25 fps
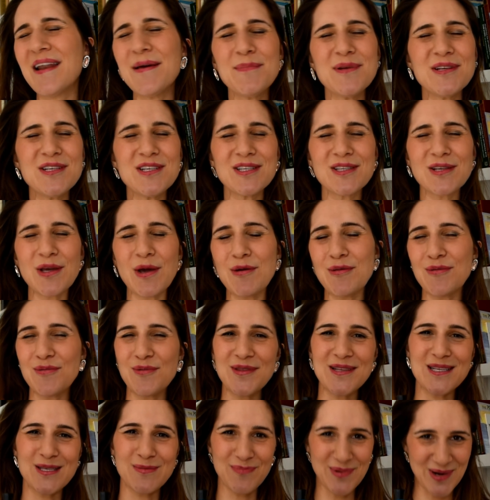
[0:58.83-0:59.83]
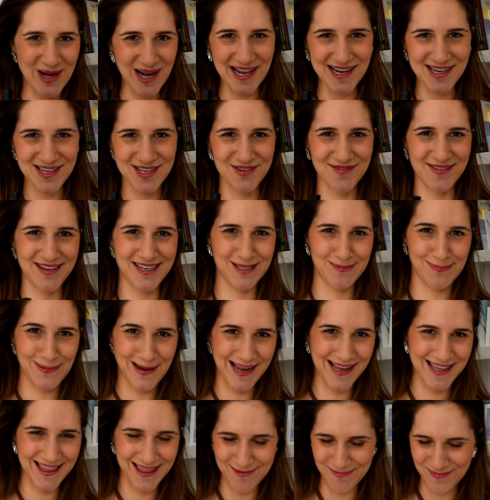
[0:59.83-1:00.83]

just go through this pleasure of explaining the